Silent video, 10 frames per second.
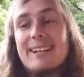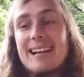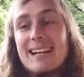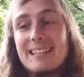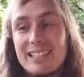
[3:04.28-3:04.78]

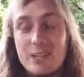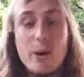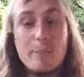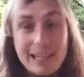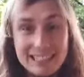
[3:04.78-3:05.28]
that
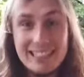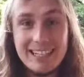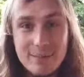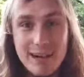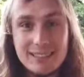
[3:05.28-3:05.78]
you are
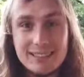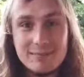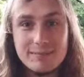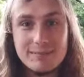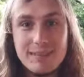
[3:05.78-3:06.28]
passionate about.
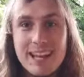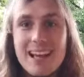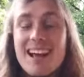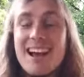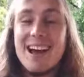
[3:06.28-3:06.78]

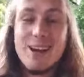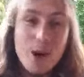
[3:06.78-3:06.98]
A